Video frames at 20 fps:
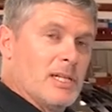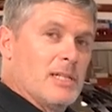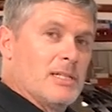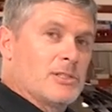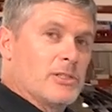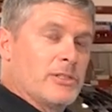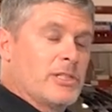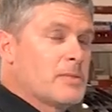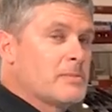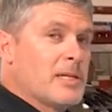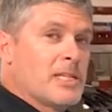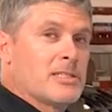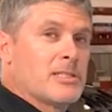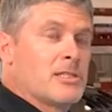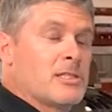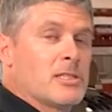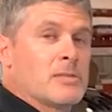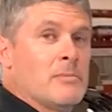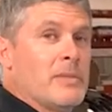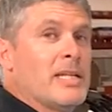So these
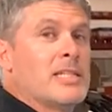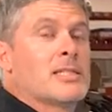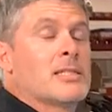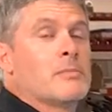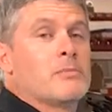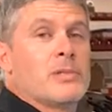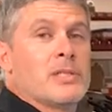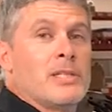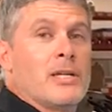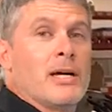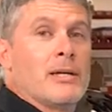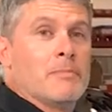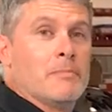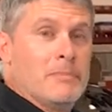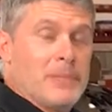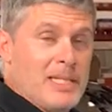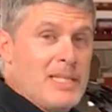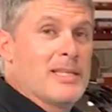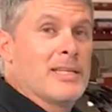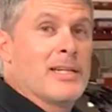messages may simply not
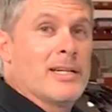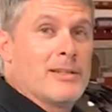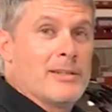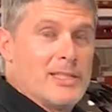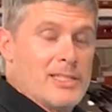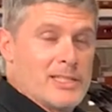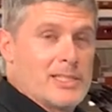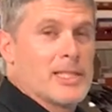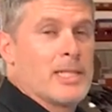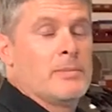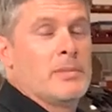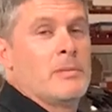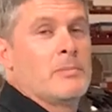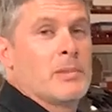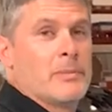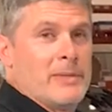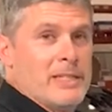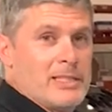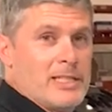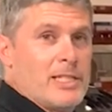be there in some
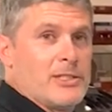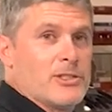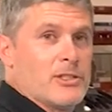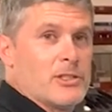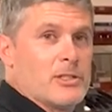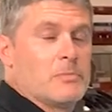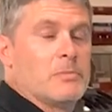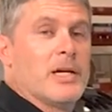implementations.